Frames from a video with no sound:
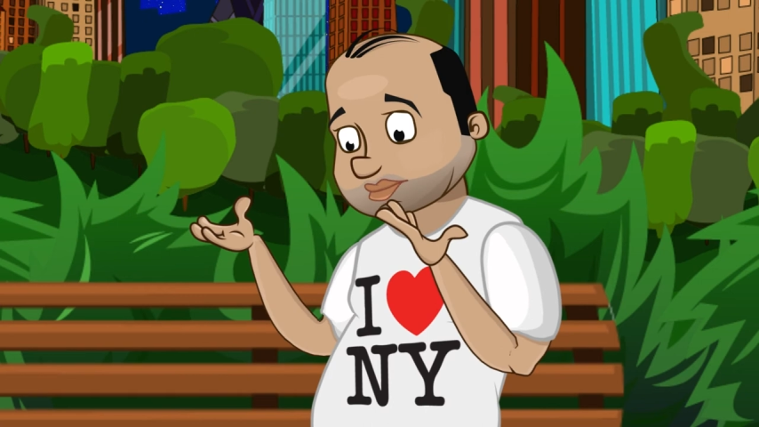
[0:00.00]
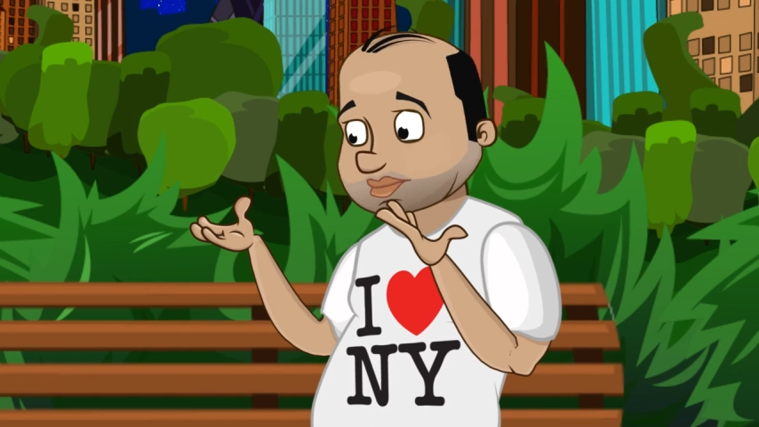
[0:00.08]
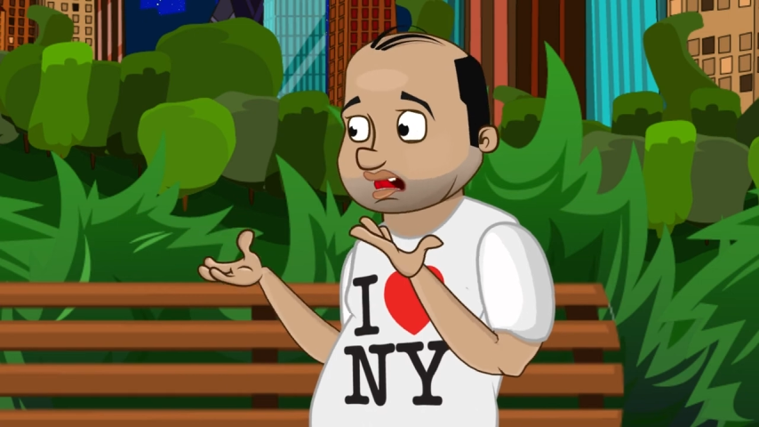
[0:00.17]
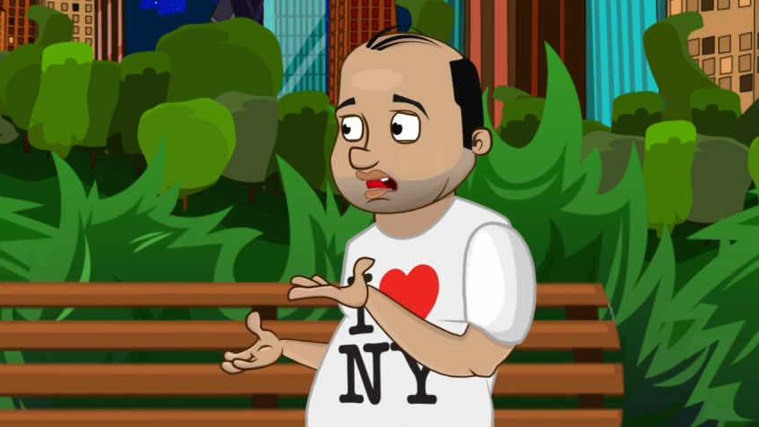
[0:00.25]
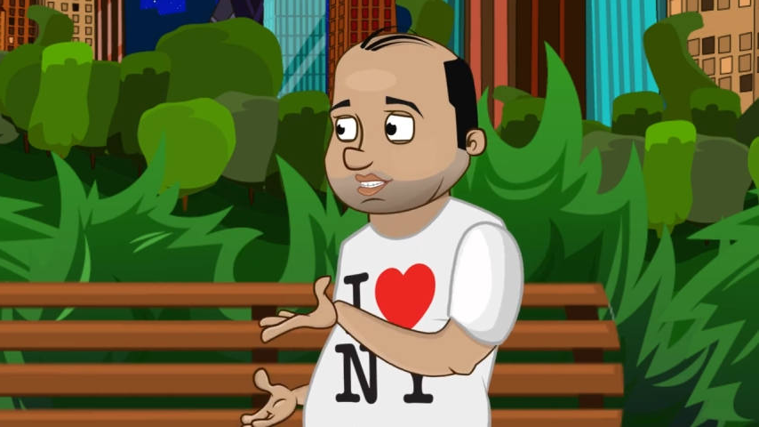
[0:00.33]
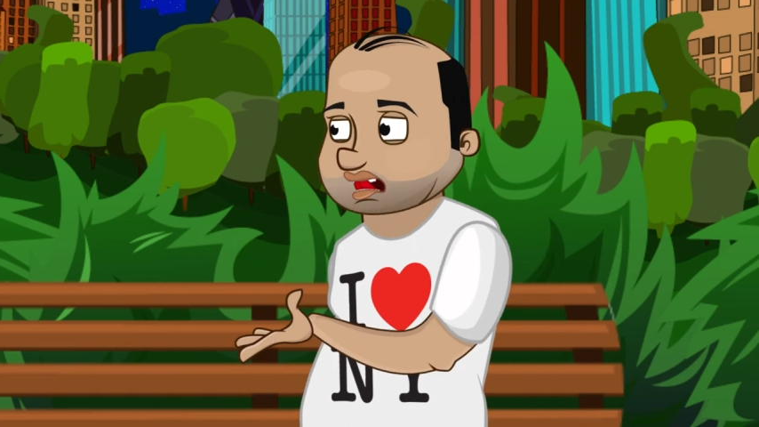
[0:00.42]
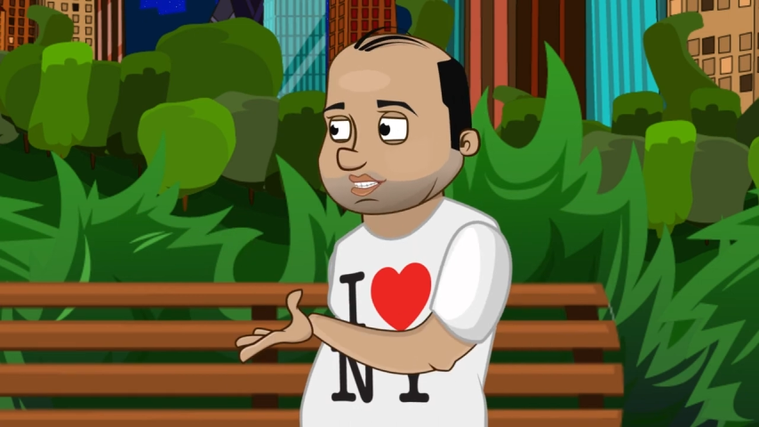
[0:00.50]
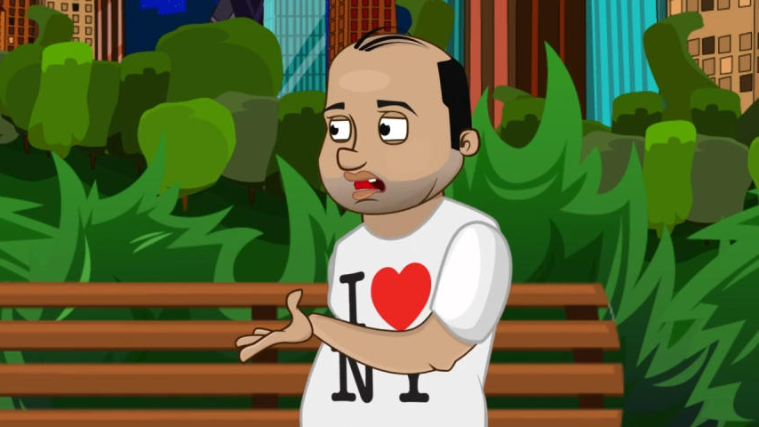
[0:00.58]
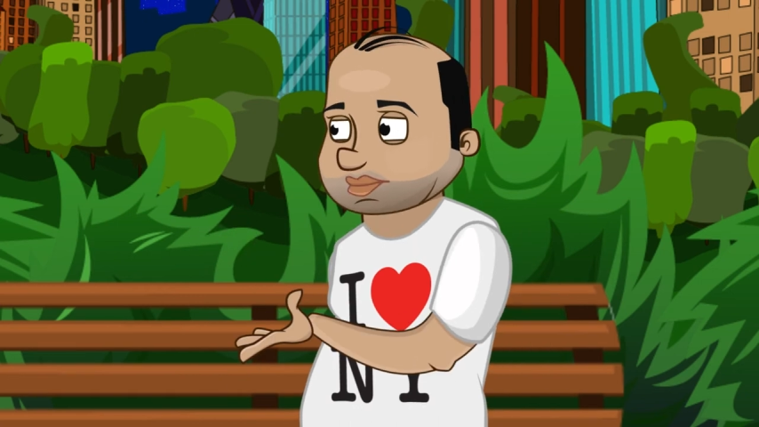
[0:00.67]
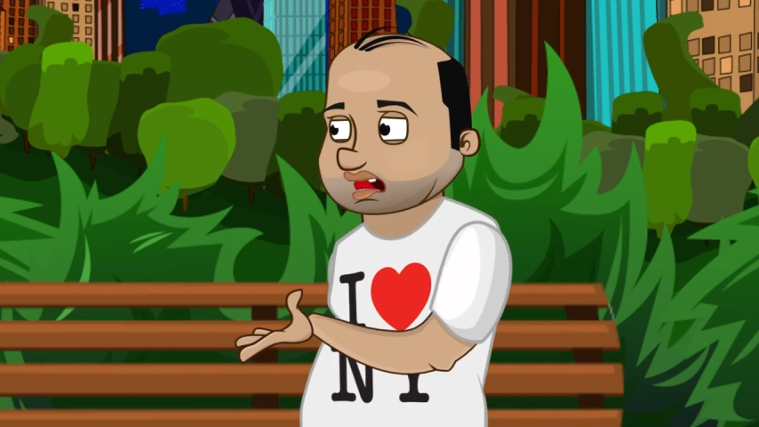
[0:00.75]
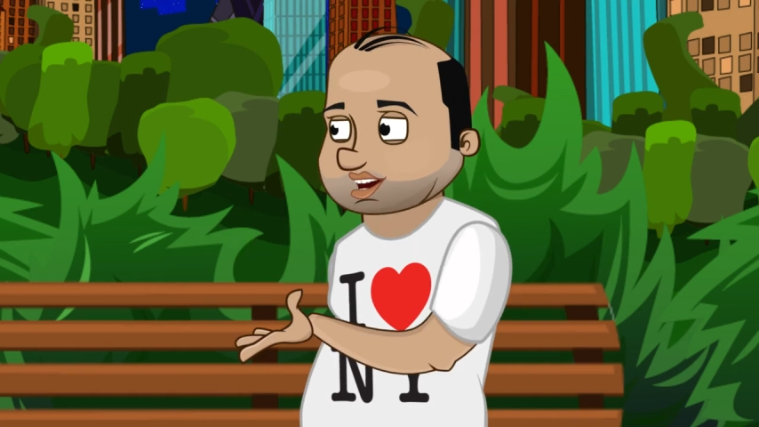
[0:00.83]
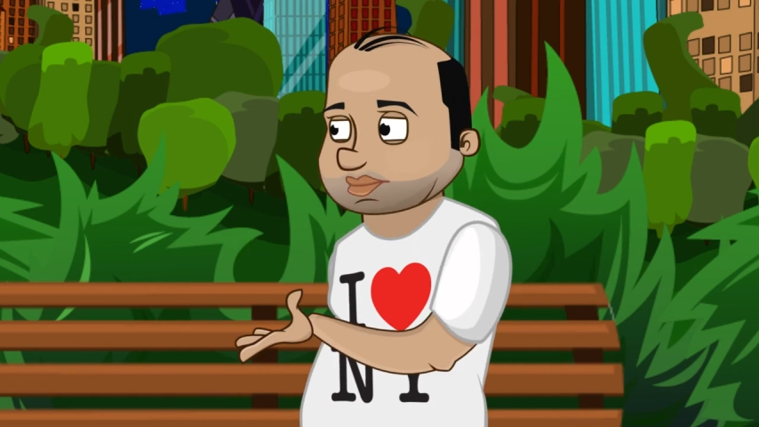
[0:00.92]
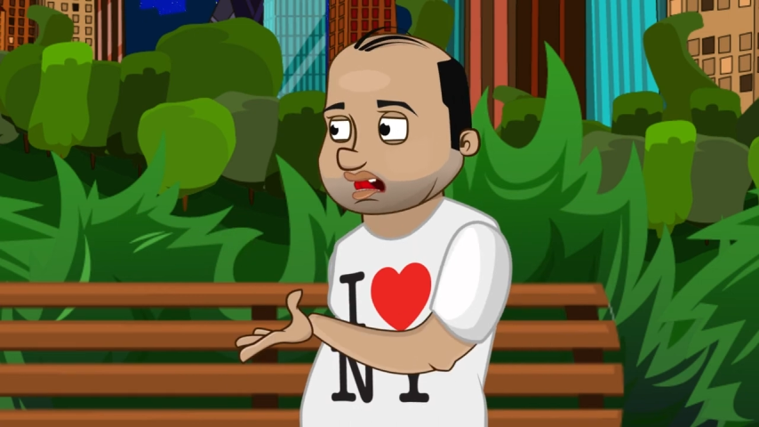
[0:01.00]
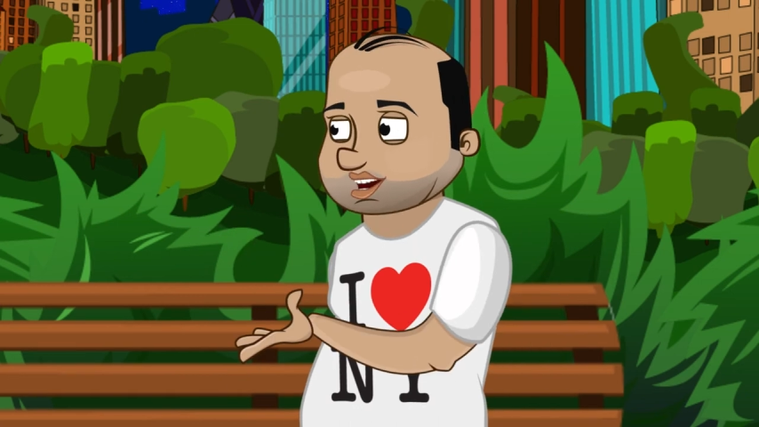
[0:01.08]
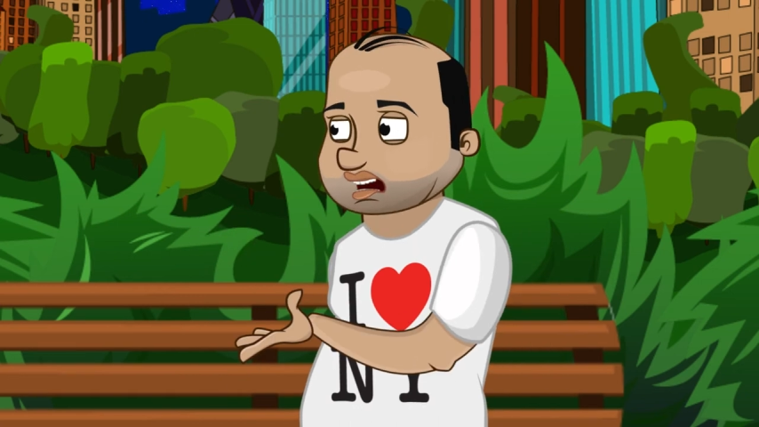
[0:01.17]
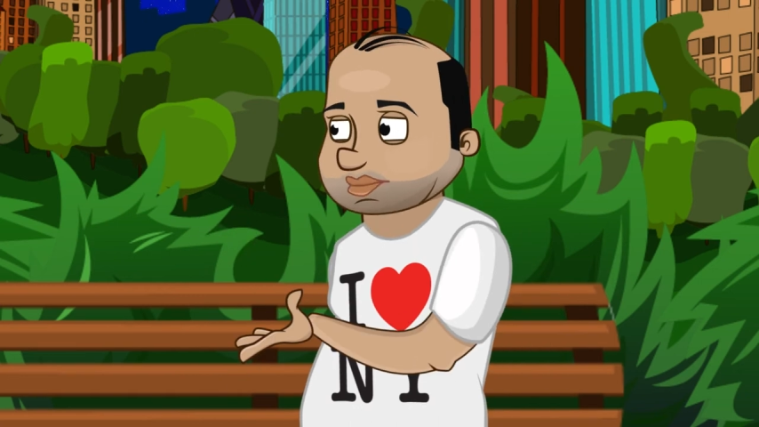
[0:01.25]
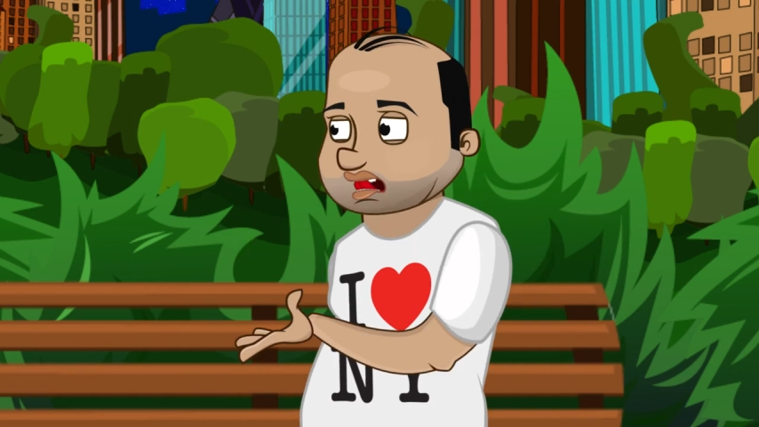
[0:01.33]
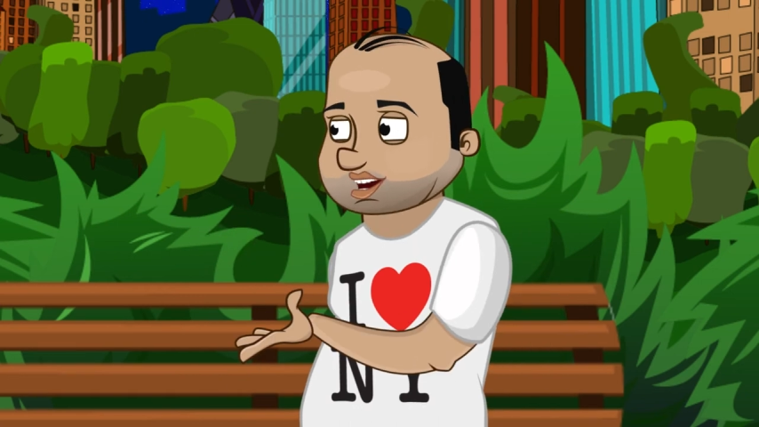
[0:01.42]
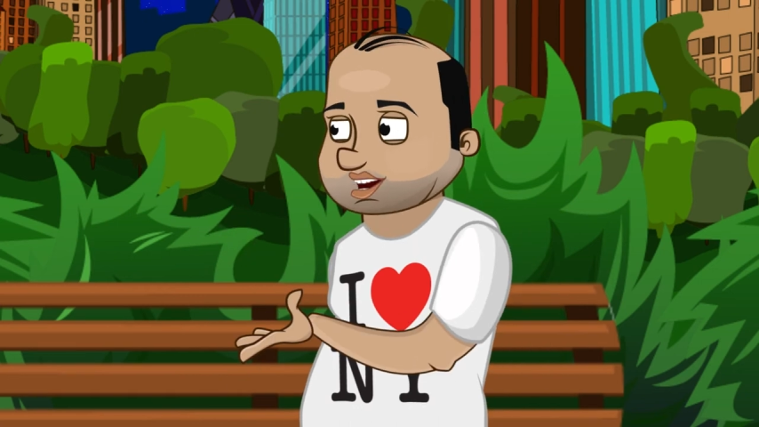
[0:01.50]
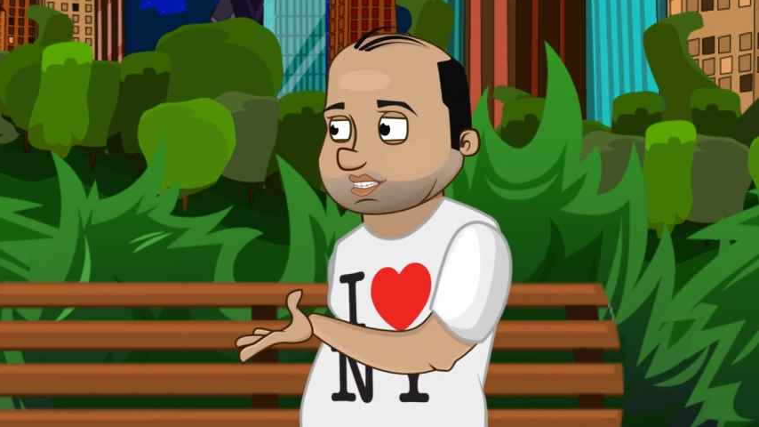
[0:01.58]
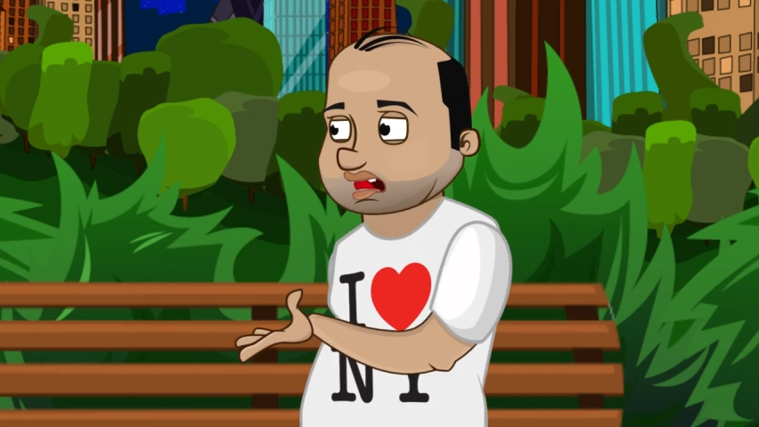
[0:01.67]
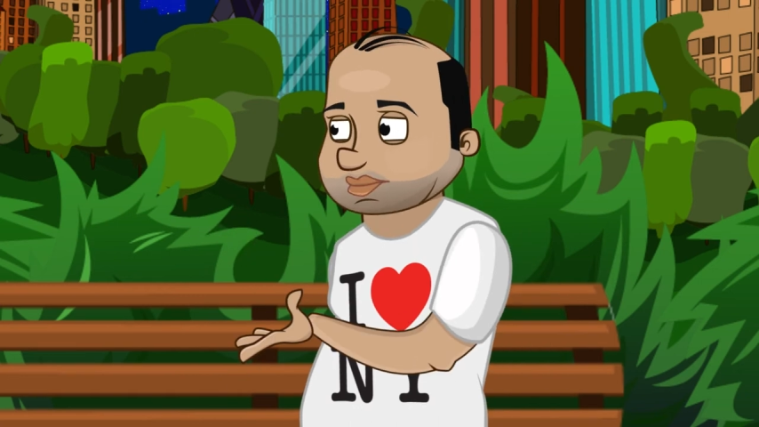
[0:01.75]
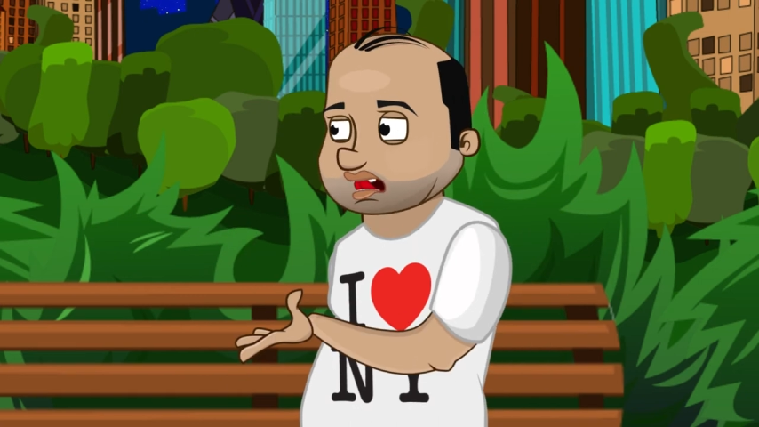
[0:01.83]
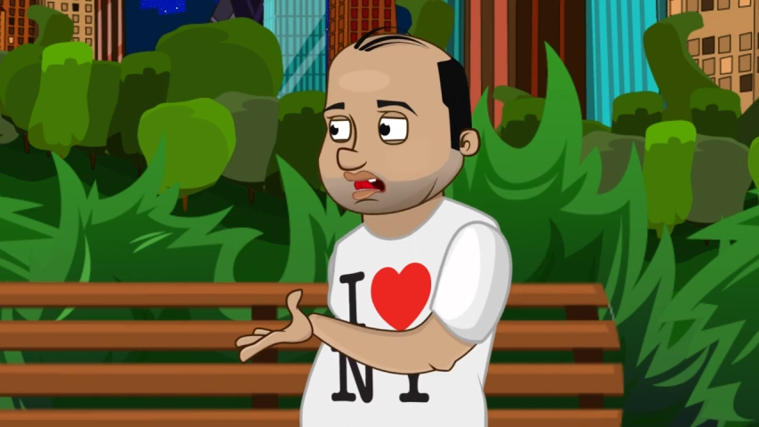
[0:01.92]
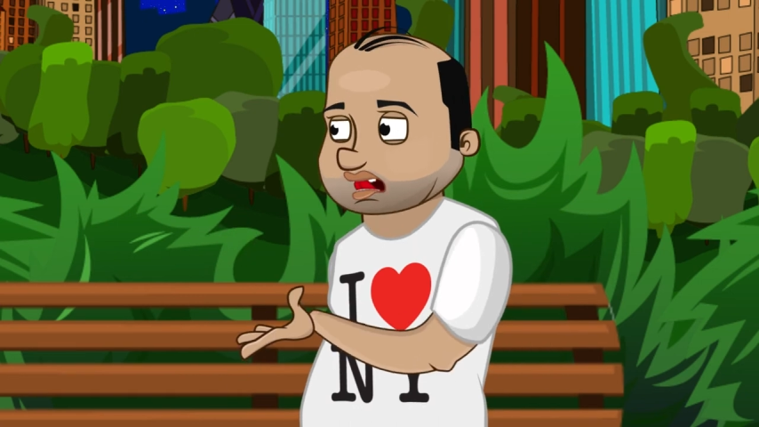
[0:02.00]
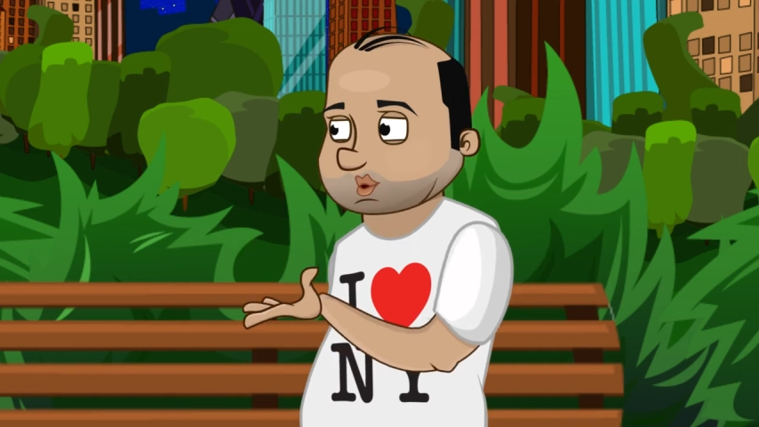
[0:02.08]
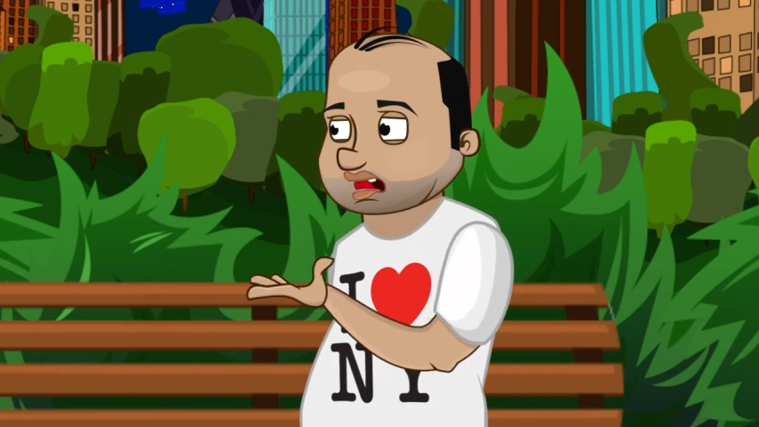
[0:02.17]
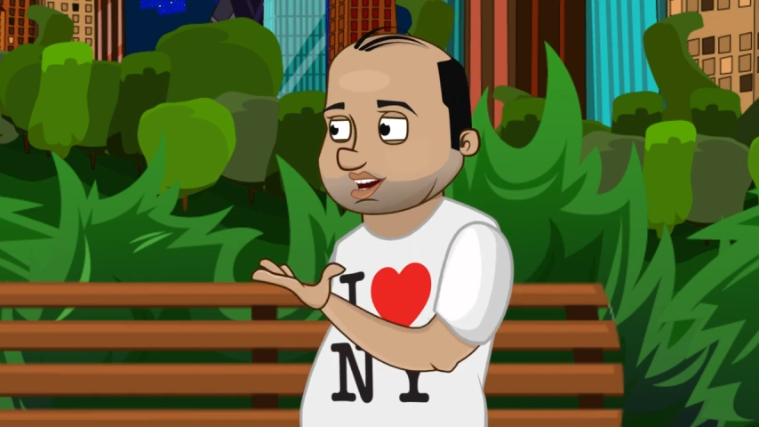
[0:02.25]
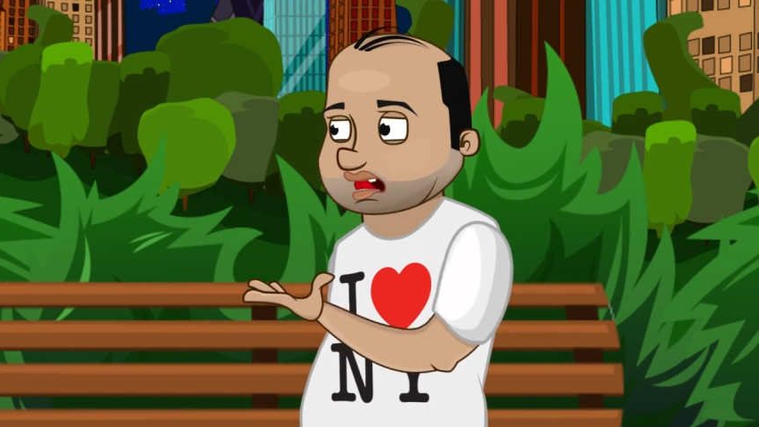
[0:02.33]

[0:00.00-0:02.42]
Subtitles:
That's just their way of trying to make you submit to their